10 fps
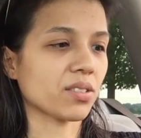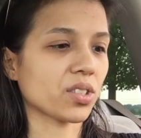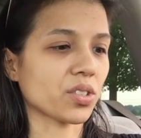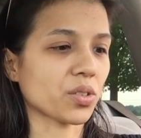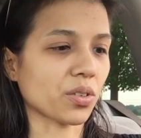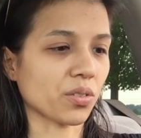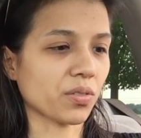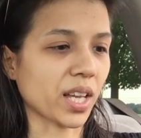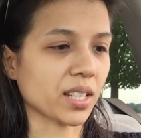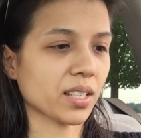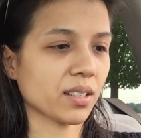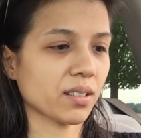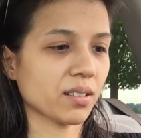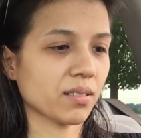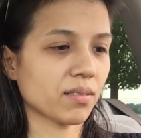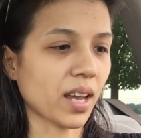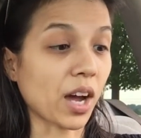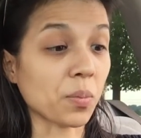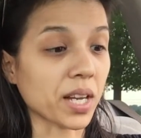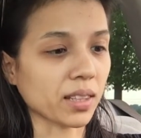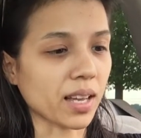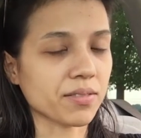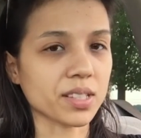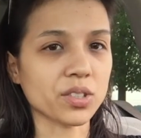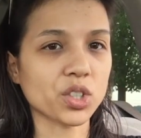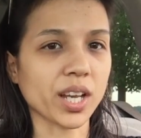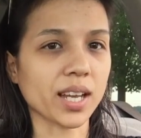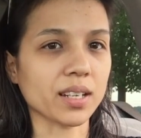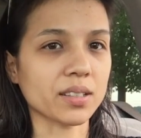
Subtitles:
is just sort of like how my life has changed